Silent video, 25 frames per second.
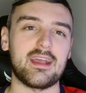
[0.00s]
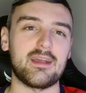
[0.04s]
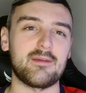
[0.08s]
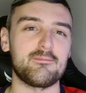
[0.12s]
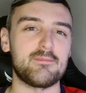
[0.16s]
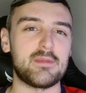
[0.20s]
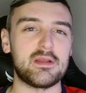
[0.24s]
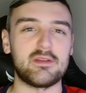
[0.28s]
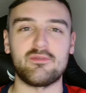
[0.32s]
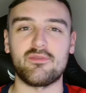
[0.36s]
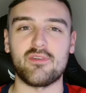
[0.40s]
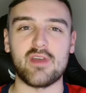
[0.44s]

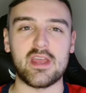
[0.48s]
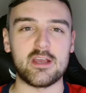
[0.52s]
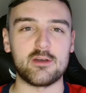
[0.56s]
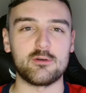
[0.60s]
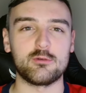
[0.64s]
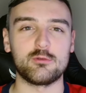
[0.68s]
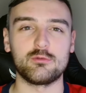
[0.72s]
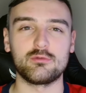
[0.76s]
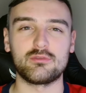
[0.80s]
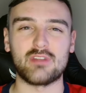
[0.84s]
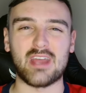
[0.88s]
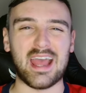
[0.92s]

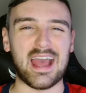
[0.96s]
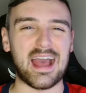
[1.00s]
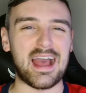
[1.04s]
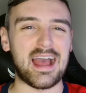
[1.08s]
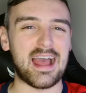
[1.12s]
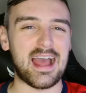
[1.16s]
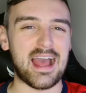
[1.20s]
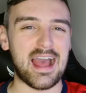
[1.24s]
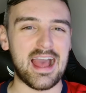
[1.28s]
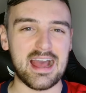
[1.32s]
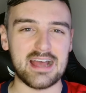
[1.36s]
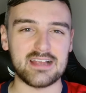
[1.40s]
midfield
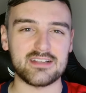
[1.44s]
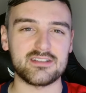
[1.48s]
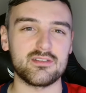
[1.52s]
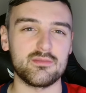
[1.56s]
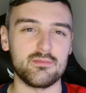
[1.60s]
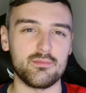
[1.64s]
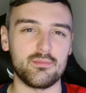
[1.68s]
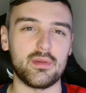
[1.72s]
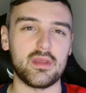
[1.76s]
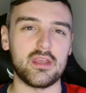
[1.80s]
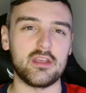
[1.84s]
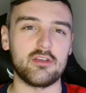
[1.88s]

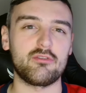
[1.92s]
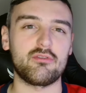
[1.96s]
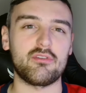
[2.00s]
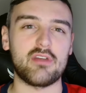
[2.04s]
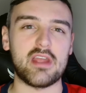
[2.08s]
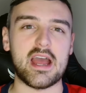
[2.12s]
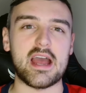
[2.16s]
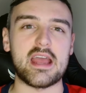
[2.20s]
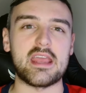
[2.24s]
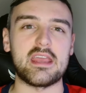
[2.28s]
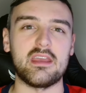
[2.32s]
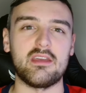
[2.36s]
hasn't been
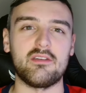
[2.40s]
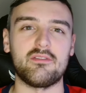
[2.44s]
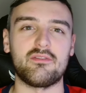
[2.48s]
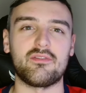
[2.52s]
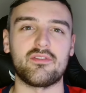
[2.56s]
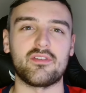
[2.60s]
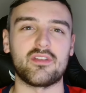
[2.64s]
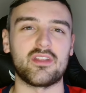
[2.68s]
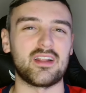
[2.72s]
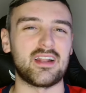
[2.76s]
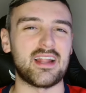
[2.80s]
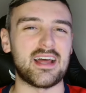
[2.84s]
creative
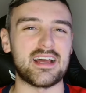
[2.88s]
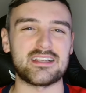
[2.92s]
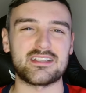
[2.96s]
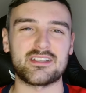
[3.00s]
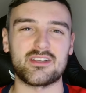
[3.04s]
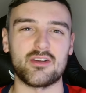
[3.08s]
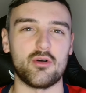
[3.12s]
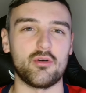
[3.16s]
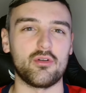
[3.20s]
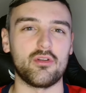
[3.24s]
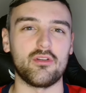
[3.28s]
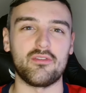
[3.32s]
for the last
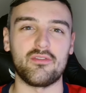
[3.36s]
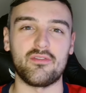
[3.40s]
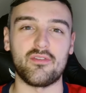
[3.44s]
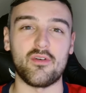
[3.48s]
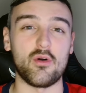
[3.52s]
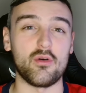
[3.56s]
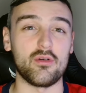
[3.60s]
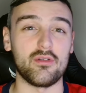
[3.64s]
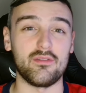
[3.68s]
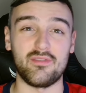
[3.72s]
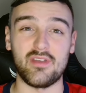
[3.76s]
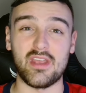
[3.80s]
kind of
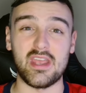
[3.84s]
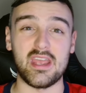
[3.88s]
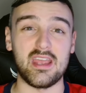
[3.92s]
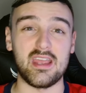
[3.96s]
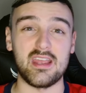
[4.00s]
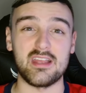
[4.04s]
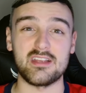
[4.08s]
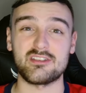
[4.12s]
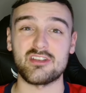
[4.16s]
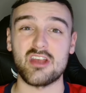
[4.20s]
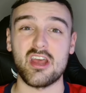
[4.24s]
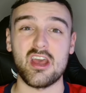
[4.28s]
5
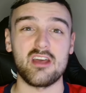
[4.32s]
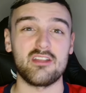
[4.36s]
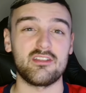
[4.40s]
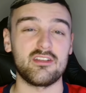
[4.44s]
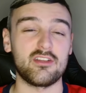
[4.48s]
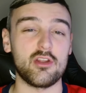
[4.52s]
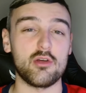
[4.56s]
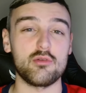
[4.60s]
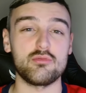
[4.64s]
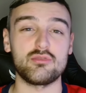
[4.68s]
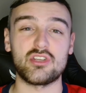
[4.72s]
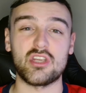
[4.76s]
years. They
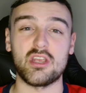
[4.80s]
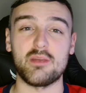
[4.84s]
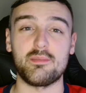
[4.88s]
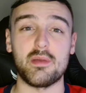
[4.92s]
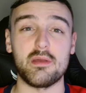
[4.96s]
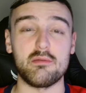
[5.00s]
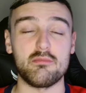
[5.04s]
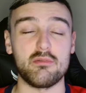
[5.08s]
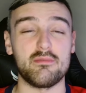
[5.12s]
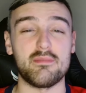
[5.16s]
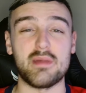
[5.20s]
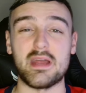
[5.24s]
don't chip
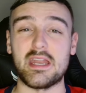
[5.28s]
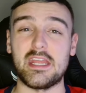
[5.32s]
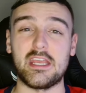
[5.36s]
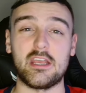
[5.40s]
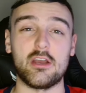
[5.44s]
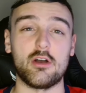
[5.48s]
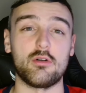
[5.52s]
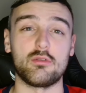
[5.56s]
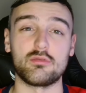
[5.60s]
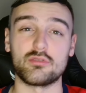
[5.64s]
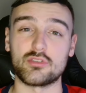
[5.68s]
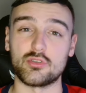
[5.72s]
in with many
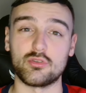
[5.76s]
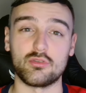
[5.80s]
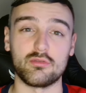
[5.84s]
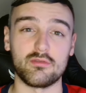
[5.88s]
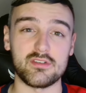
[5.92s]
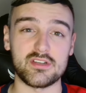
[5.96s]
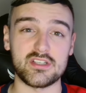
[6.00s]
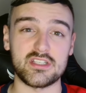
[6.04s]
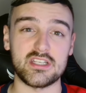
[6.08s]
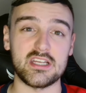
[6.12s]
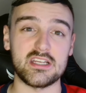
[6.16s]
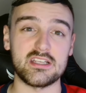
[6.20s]
goals or
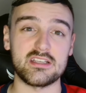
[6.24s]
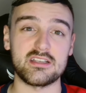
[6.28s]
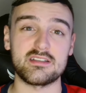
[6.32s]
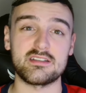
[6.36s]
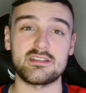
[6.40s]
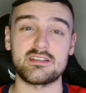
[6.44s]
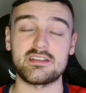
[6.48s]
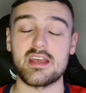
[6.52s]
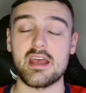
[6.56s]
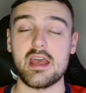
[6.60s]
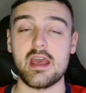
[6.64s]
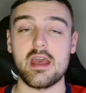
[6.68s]

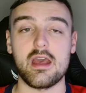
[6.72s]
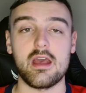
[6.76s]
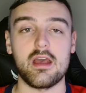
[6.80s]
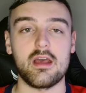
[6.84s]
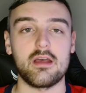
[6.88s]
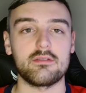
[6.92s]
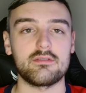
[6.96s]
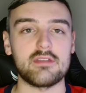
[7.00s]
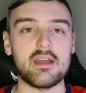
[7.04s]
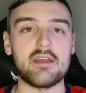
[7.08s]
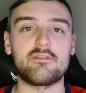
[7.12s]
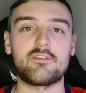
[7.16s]
assists.
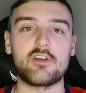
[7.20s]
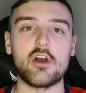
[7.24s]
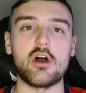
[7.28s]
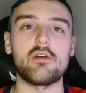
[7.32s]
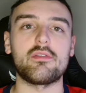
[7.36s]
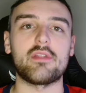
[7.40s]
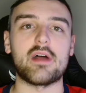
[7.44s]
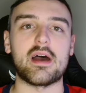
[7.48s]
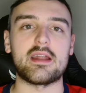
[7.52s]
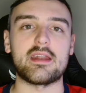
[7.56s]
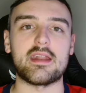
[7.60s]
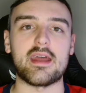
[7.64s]
They've got
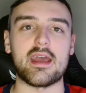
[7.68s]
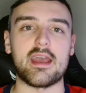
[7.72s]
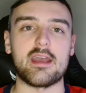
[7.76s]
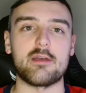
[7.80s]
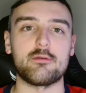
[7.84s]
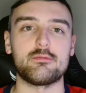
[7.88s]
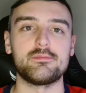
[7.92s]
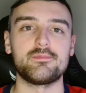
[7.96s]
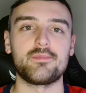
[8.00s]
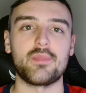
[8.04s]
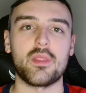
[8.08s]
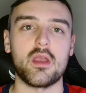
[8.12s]
that now,
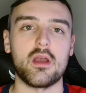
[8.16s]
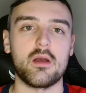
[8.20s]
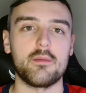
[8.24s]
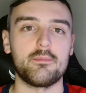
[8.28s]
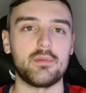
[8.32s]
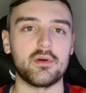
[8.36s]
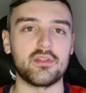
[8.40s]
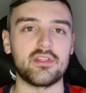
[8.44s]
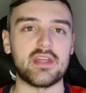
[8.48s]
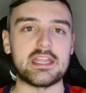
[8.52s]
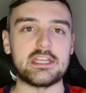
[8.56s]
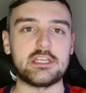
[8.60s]

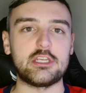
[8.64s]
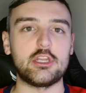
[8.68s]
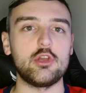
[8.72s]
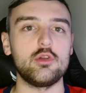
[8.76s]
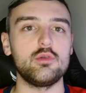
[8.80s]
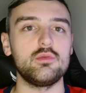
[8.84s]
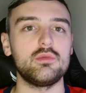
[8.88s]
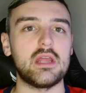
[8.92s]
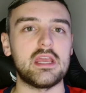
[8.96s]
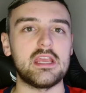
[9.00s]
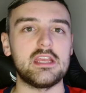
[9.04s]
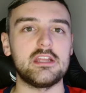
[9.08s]
but they
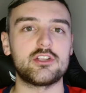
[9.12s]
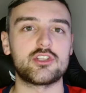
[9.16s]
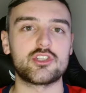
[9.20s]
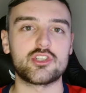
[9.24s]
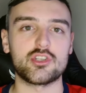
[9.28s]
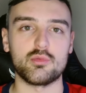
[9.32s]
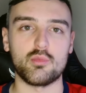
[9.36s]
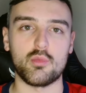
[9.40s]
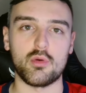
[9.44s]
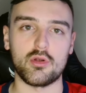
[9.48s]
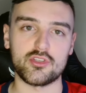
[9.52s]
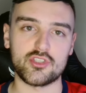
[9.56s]
do need
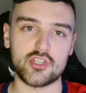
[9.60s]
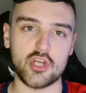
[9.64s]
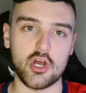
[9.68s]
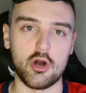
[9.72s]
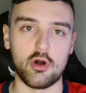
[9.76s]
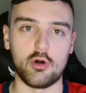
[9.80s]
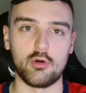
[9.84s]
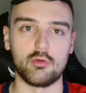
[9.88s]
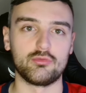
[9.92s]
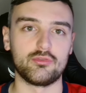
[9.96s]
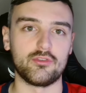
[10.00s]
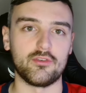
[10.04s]
someone to
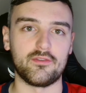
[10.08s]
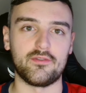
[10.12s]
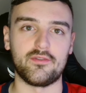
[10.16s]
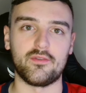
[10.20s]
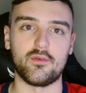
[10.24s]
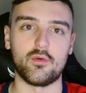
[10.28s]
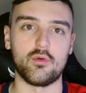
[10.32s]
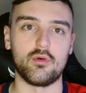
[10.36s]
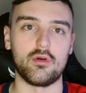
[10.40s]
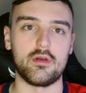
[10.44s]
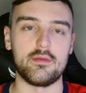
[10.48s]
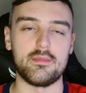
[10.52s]
hold the
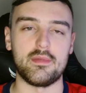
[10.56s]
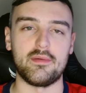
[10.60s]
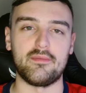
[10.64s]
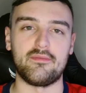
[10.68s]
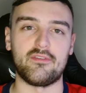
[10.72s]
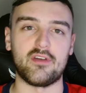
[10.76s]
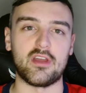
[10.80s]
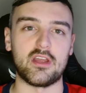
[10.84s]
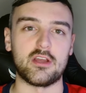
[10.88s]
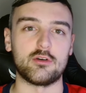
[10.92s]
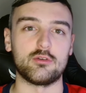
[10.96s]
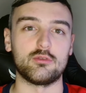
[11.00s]
fort in
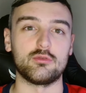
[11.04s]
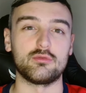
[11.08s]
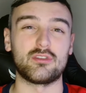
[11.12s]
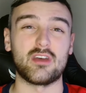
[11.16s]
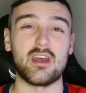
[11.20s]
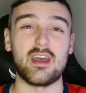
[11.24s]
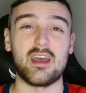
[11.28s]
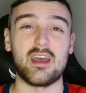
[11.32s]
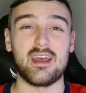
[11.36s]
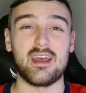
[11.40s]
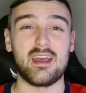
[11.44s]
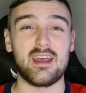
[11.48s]
midfield,
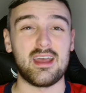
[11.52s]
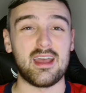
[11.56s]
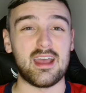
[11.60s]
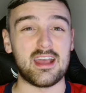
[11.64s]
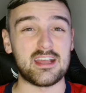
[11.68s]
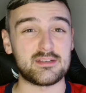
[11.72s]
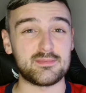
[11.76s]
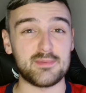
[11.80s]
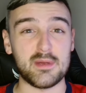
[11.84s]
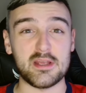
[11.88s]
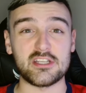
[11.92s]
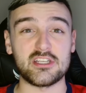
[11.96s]

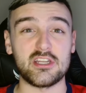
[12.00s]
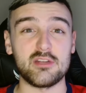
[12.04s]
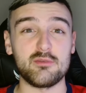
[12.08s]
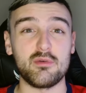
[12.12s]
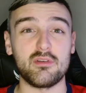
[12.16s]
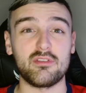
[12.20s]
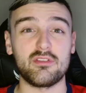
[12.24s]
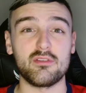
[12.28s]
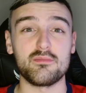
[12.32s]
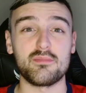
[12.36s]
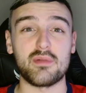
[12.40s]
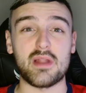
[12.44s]
especially
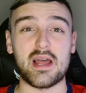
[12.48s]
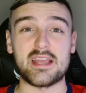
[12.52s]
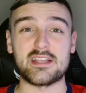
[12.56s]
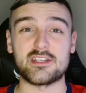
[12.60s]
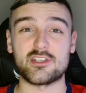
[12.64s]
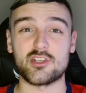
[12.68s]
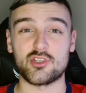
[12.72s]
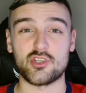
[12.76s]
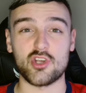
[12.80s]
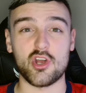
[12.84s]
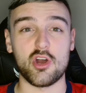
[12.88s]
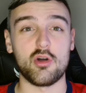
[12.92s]
with them playing
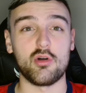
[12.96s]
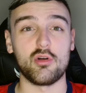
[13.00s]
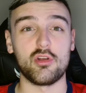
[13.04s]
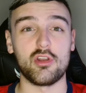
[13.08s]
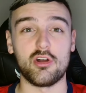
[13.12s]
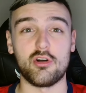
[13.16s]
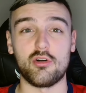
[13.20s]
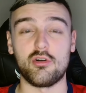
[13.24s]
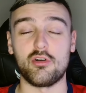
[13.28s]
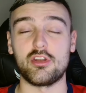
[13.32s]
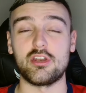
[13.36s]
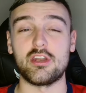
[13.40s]
such a high
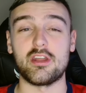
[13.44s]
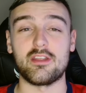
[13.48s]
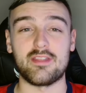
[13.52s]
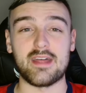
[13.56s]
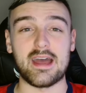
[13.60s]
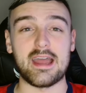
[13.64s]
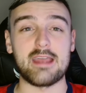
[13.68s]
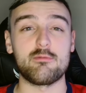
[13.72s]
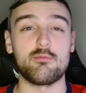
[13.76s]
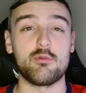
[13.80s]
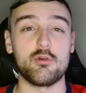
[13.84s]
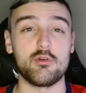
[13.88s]
line.
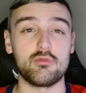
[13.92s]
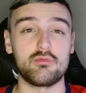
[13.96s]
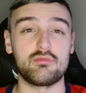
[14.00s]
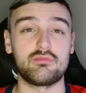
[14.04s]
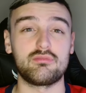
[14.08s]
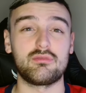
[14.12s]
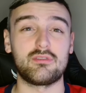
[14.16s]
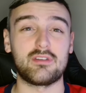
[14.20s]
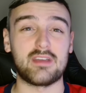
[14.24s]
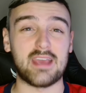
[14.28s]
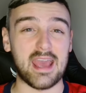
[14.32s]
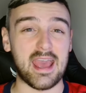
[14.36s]
They will
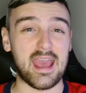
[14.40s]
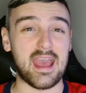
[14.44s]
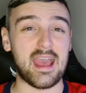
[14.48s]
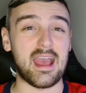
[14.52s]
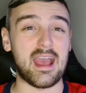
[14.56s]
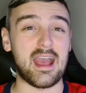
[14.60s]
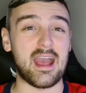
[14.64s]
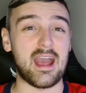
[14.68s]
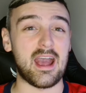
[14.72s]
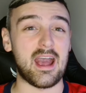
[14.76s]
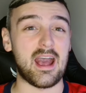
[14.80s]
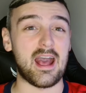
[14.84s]

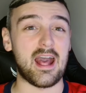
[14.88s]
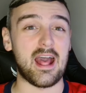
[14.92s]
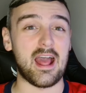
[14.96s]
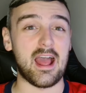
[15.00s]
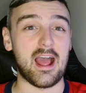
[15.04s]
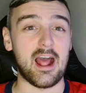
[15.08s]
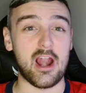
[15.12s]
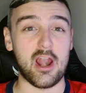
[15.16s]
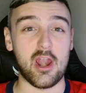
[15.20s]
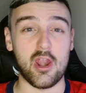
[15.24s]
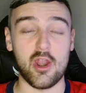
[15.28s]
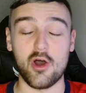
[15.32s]
get
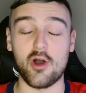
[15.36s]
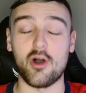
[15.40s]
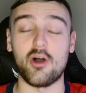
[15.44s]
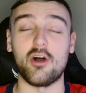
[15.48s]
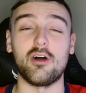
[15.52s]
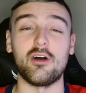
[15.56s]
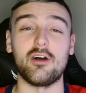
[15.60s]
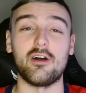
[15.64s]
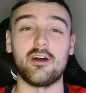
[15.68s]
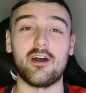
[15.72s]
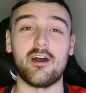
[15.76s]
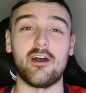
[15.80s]
a
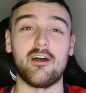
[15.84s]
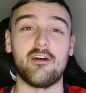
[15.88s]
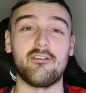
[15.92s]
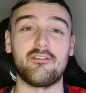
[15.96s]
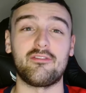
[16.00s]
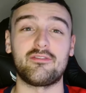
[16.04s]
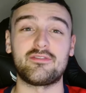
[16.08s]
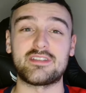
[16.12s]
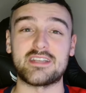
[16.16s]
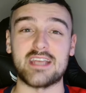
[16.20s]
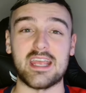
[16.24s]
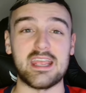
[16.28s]
lot
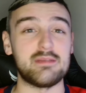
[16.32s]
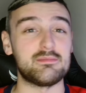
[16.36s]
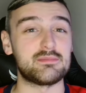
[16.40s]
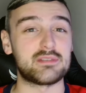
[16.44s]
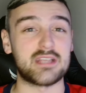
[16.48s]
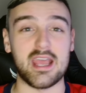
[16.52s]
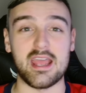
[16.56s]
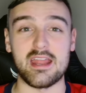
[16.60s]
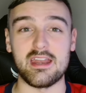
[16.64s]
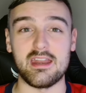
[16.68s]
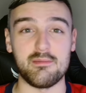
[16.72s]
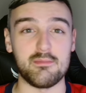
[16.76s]
of teams
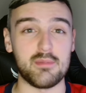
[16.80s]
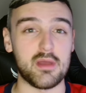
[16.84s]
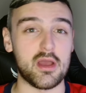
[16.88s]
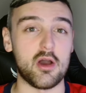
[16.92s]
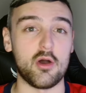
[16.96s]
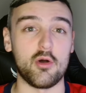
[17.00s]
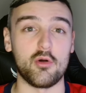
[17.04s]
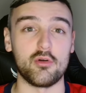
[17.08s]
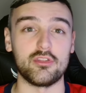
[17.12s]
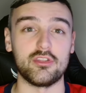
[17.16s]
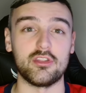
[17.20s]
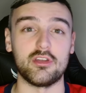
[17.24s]
getting in
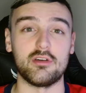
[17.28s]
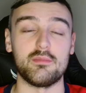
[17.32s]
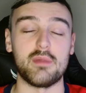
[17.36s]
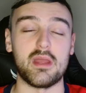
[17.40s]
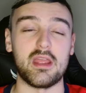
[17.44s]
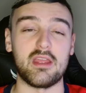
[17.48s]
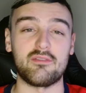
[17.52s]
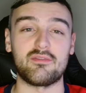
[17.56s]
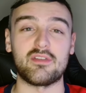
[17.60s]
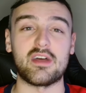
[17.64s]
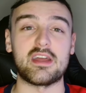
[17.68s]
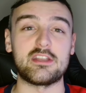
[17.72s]
behind them
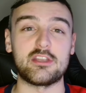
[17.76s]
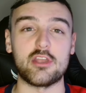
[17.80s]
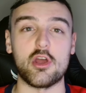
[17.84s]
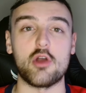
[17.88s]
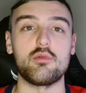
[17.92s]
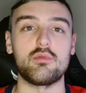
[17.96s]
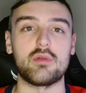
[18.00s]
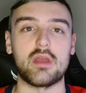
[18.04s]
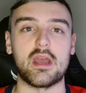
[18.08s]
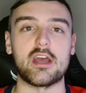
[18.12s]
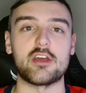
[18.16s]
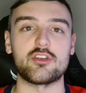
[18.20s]
if they
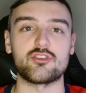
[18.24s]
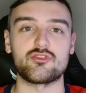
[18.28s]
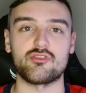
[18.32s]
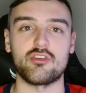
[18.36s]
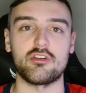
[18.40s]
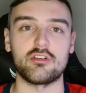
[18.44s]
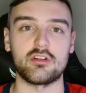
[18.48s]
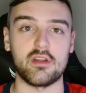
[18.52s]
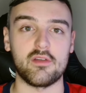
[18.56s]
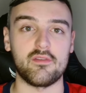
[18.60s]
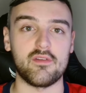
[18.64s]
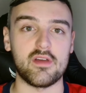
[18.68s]
don't get a
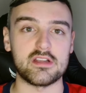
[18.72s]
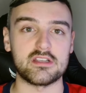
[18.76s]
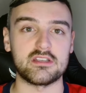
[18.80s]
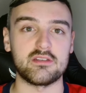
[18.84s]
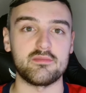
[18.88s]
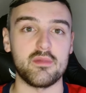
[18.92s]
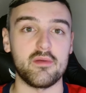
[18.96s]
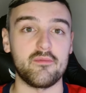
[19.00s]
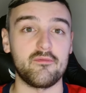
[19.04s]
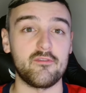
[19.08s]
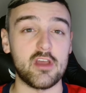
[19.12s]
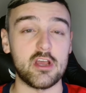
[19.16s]
strong defensive
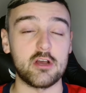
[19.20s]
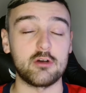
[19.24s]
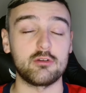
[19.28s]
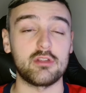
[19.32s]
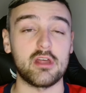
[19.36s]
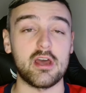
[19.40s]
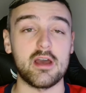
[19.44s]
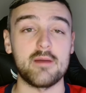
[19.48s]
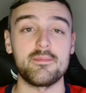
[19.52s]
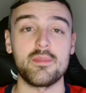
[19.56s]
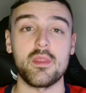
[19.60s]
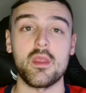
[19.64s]
midfielder,